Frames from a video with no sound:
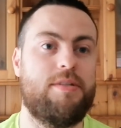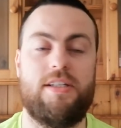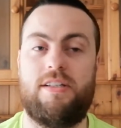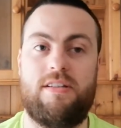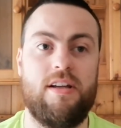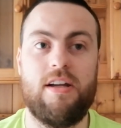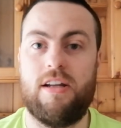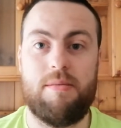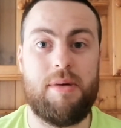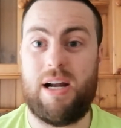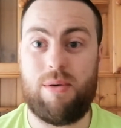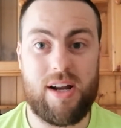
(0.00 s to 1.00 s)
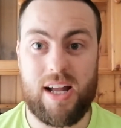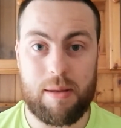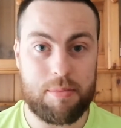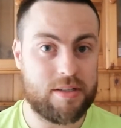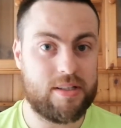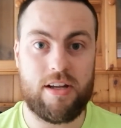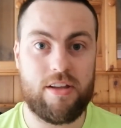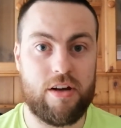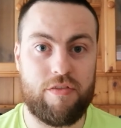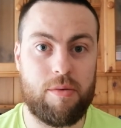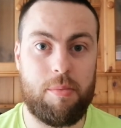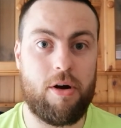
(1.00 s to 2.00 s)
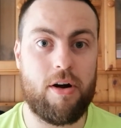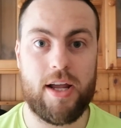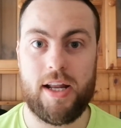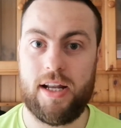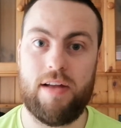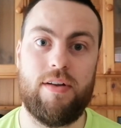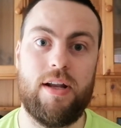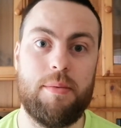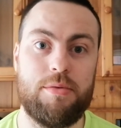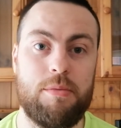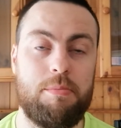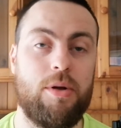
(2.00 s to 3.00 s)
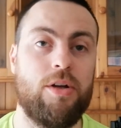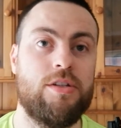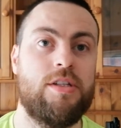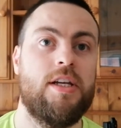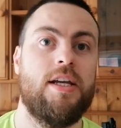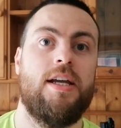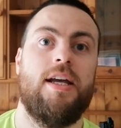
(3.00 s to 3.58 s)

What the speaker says: Just no matter what happens, they're there for a party and have an absolute buzz.